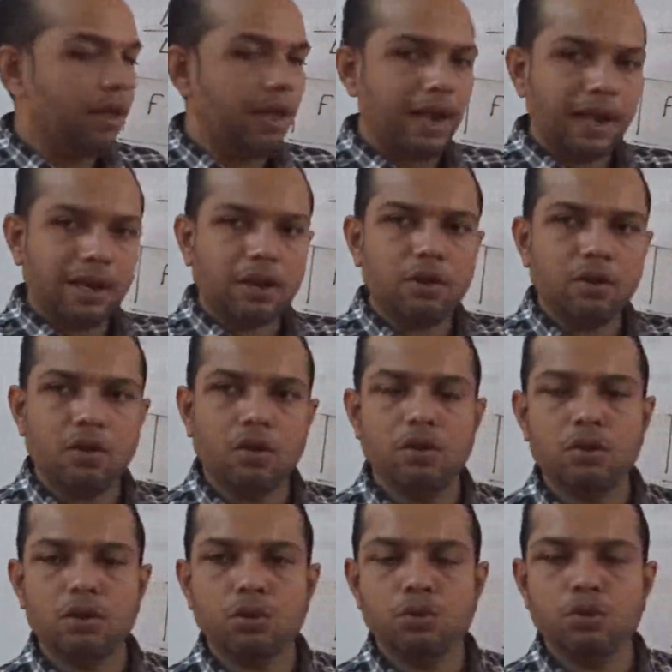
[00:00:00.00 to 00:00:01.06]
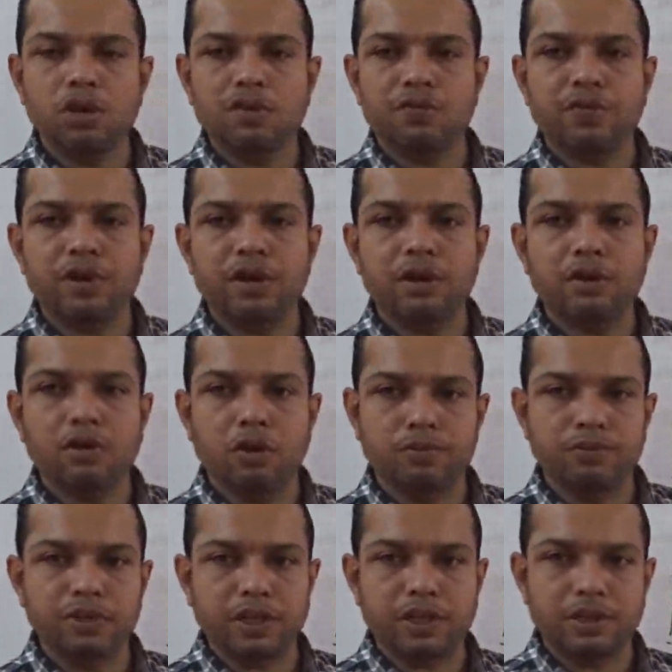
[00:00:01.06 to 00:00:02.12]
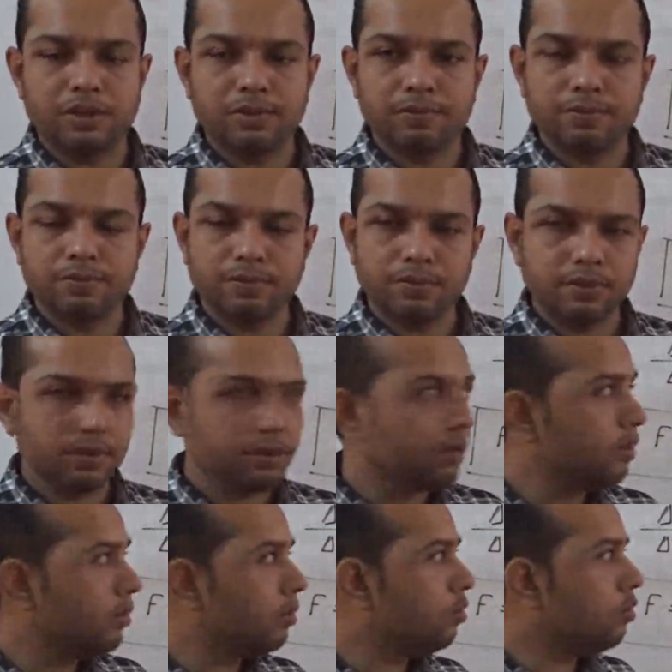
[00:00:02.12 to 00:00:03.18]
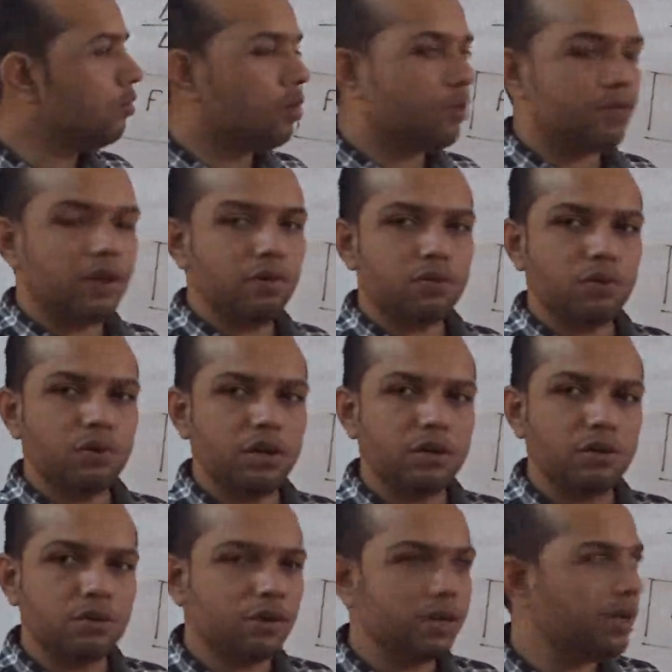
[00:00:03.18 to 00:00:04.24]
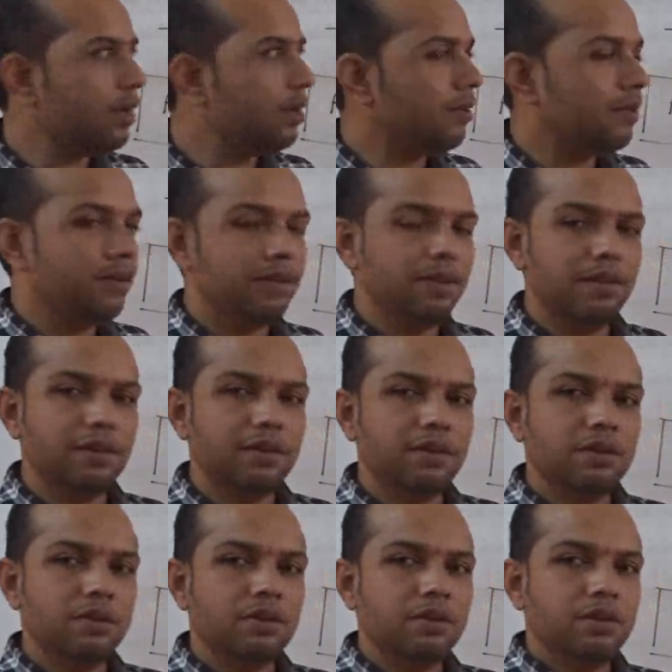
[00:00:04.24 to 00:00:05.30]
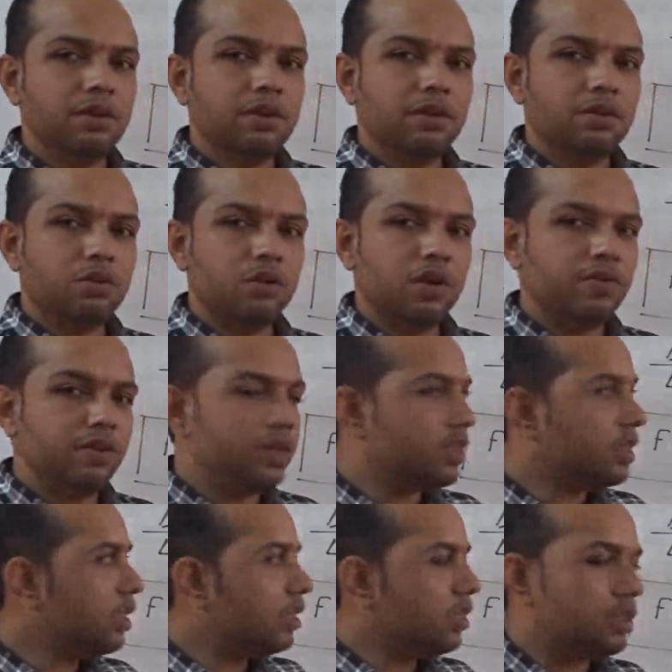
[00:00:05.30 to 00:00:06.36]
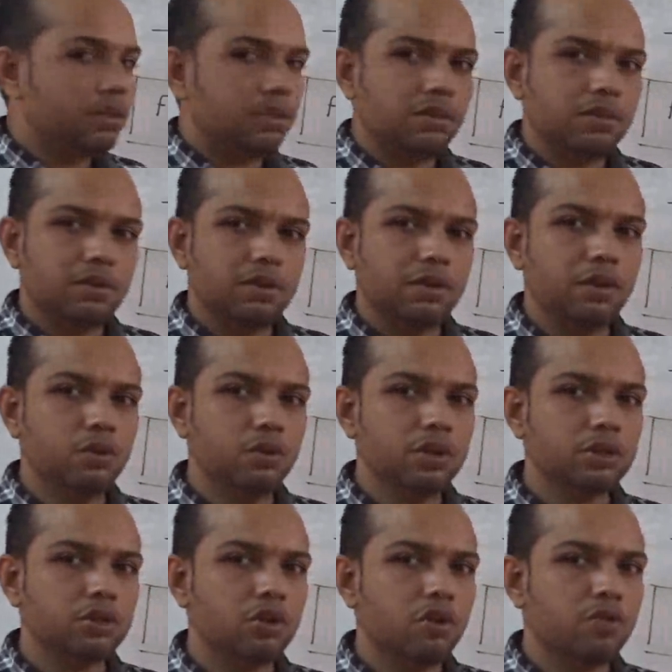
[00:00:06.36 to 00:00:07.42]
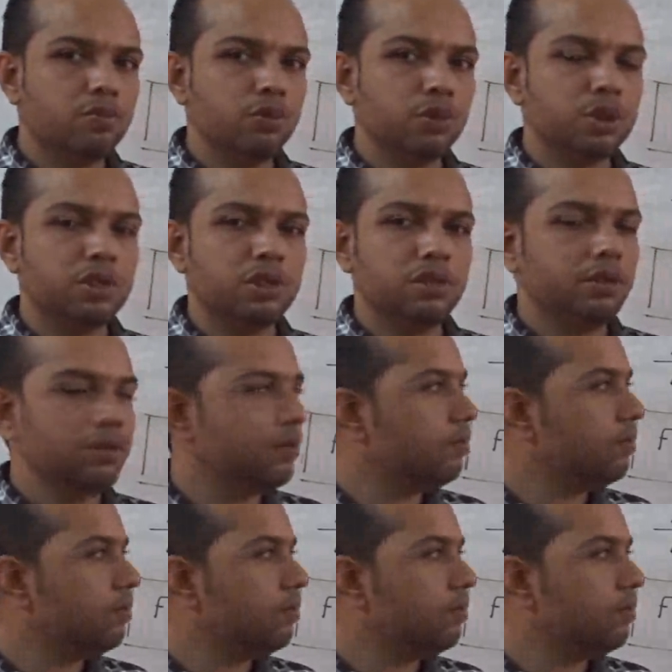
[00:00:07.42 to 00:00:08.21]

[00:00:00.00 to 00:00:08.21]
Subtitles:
act on two different objects. So what we have to learn today? Today we discuss Newton's law of motion.